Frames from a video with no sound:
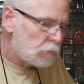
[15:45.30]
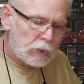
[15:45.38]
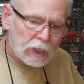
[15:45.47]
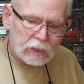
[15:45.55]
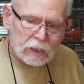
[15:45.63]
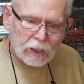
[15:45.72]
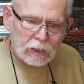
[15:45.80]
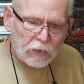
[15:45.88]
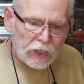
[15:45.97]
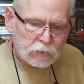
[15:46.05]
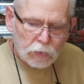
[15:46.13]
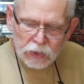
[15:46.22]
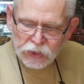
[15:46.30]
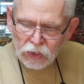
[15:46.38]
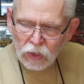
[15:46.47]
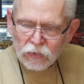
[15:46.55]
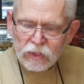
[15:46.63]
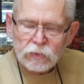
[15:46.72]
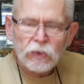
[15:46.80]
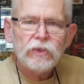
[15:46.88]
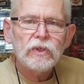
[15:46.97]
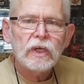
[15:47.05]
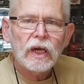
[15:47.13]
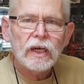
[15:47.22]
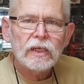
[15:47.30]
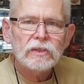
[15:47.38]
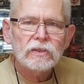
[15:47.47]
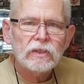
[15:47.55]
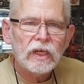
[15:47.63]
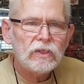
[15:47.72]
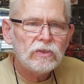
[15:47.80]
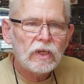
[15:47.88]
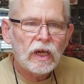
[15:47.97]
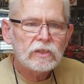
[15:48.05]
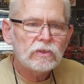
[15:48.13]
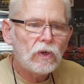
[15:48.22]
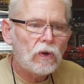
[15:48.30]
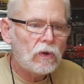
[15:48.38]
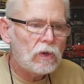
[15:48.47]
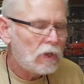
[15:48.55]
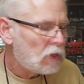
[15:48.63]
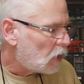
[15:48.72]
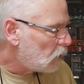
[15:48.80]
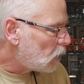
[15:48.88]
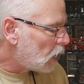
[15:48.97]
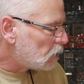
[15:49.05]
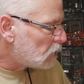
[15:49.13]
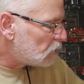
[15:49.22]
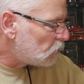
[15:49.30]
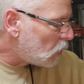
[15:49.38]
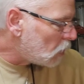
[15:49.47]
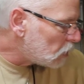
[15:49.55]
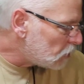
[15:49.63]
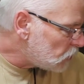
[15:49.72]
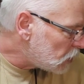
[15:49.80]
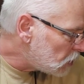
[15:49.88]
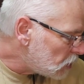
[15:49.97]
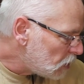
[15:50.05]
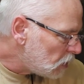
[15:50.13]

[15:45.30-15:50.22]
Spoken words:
But I just want to share all this with you guys and let you guys know I love all of you.